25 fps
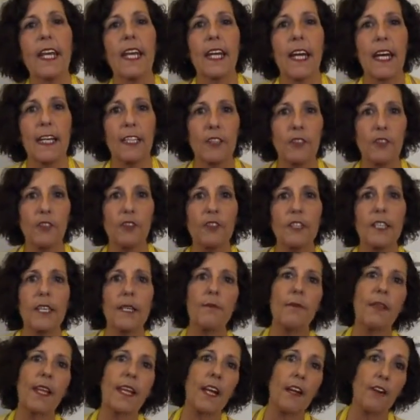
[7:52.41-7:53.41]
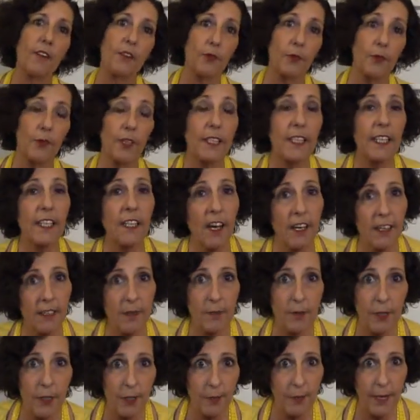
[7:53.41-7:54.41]
And I told him that I was working
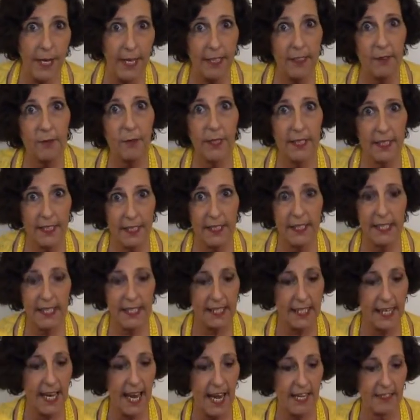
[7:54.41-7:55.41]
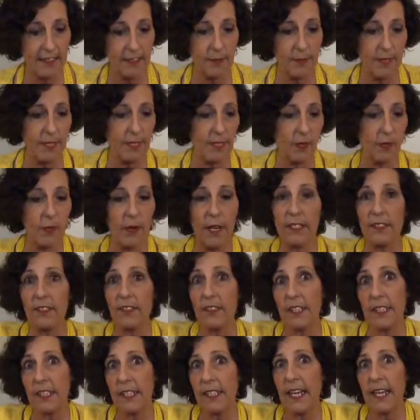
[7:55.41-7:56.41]
on a mermaid when he asked me the
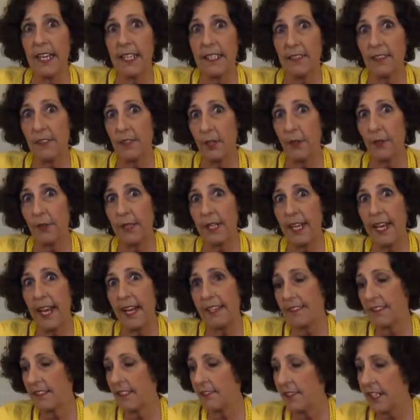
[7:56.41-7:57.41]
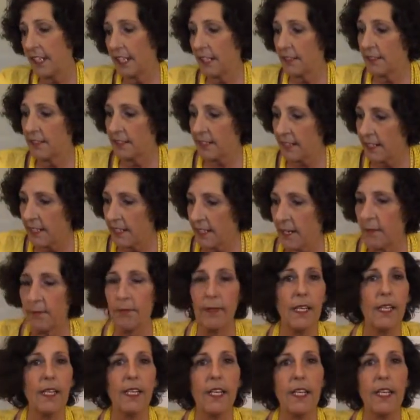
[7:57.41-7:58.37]
question, and so he asked if he could see them.